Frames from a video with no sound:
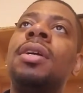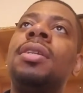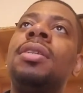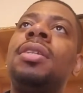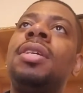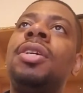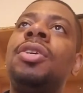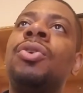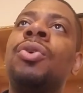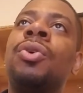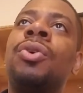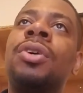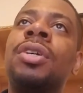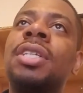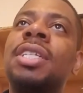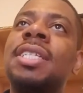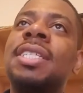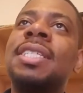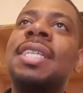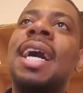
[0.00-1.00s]
Dior
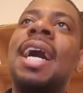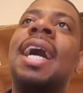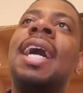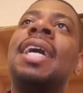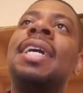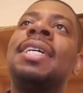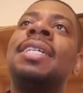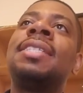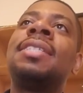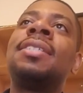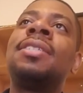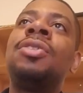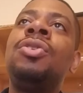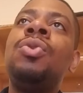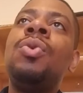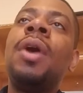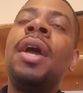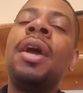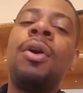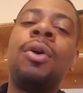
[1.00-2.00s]
decides
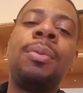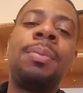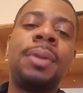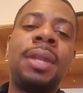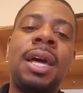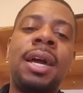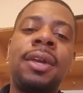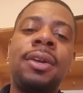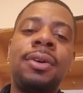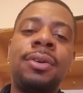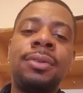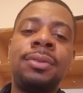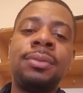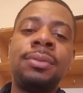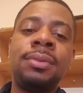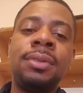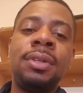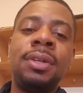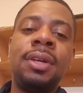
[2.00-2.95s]
to help Lyone,